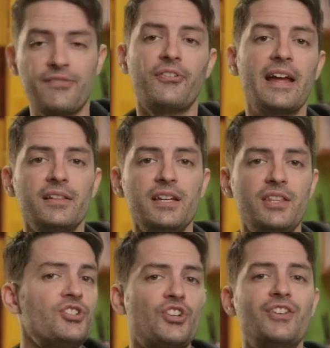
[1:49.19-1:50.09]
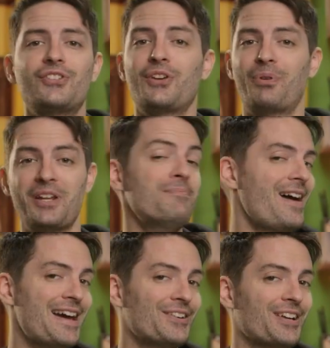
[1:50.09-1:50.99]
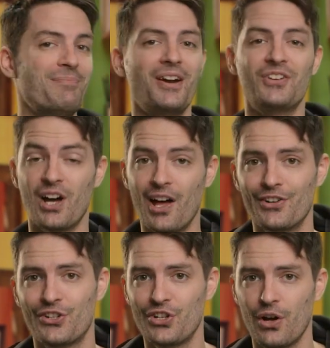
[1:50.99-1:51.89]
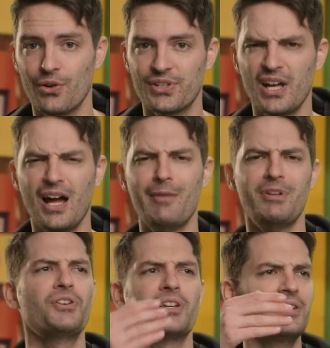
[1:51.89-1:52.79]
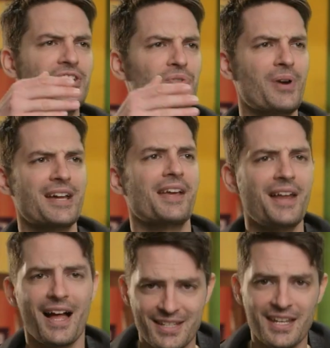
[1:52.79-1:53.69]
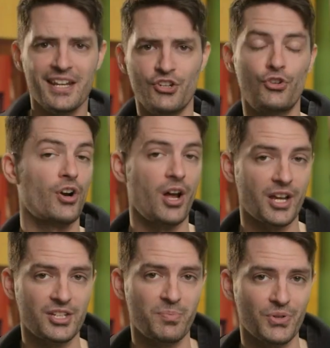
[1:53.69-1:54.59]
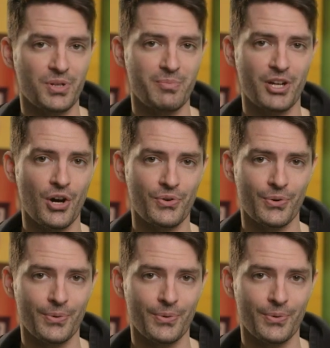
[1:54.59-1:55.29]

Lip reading: frankly, these changes are pretty minor compared to other shows. I mean, you could at least recognize that each drawing is supposed to be Goku.